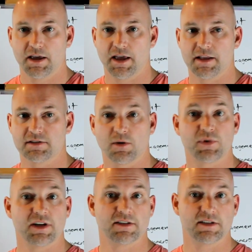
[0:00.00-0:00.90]
And
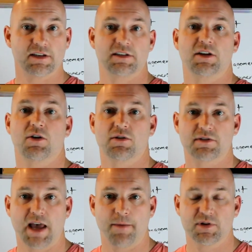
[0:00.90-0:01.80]
something at 60
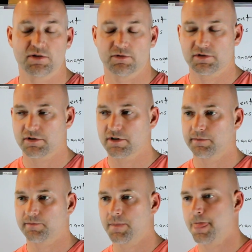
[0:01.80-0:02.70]
hertz happens on the
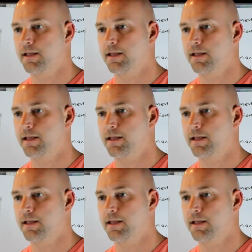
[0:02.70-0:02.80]
screen